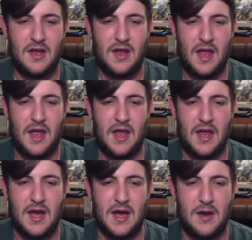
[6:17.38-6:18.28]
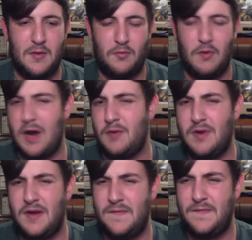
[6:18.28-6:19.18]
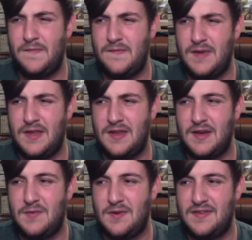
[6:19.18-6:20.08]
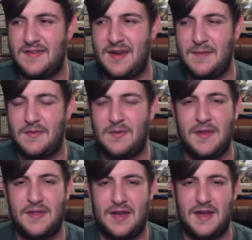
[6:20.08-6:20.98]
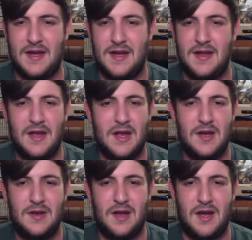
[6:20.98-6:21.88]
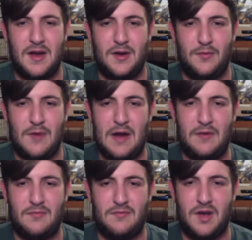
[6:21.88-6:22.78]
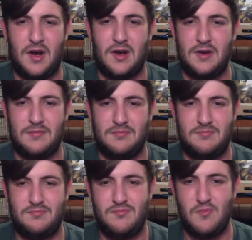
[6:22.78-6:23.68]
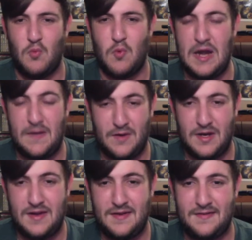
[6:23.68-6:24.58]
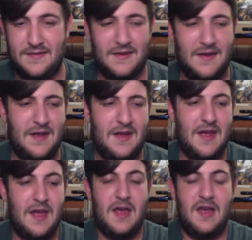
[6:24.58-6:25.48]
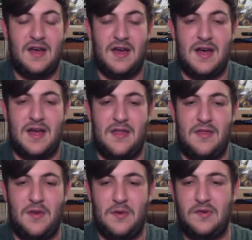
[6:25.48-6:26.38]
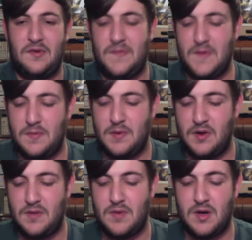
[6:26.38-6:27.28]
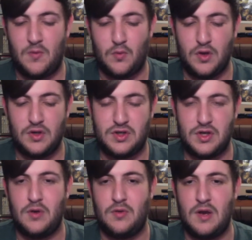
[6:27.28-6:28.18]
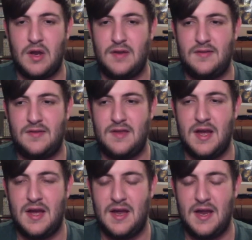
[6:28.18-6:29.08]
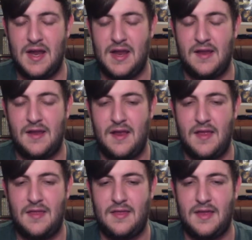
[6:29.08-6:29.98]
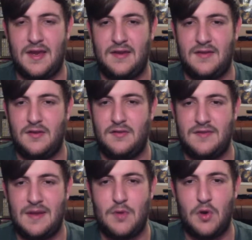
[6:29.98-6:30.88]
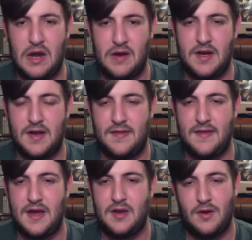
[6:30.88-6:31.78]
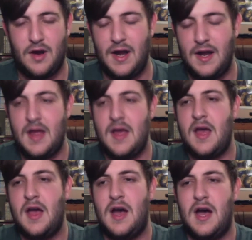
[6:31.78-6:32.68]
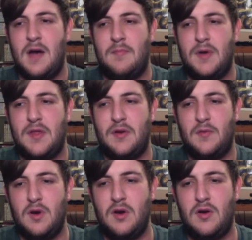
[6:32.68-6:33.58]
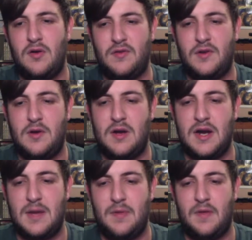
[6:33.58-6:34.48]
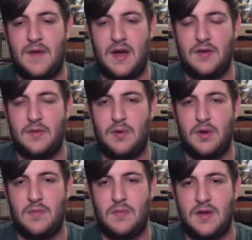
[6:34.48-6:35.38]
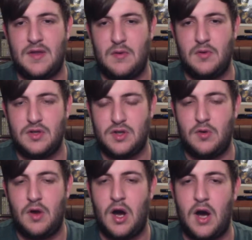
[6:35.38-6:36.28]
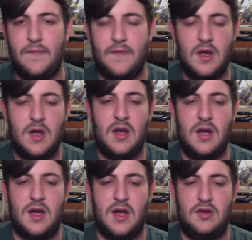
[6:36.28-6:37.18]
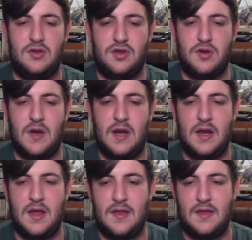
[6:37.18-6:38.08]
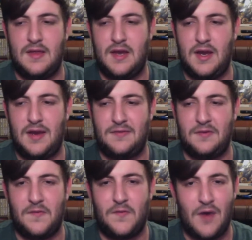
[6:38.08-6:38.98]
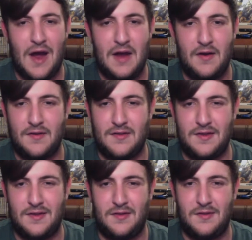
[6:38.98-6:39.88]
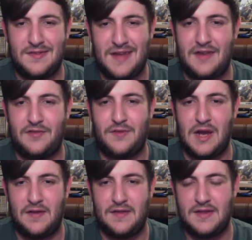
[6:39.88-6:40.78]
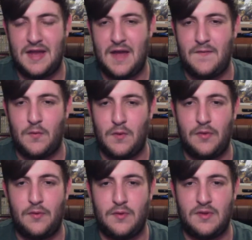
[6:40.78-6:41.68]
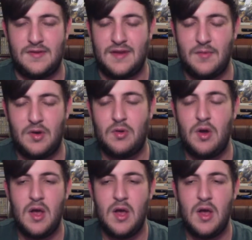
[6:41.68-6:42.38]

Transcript: a, uh, Rockruff, I think was its name as well, the, uh, uh, ground dog, whatever it is. Uh, those few Pokemon were shown, uh, in the little demo area that you got, uh, but there were also a couple of other Pokemon that were shown off uh, during the sort of trial, the little test trial that they have you run through in the demo,